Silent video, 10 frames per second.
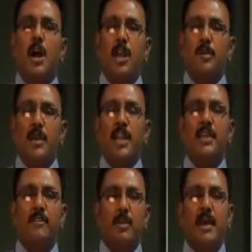
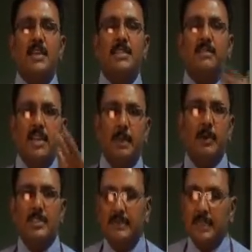Automatically every bank they will
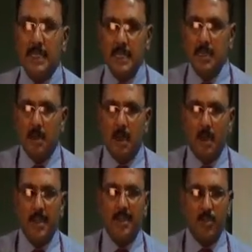deposit with the
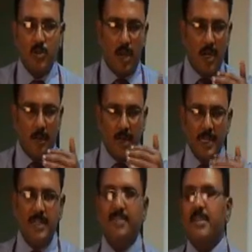RBI. So
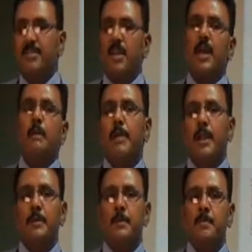automatically these things are
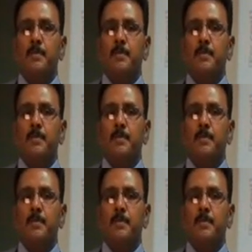happening.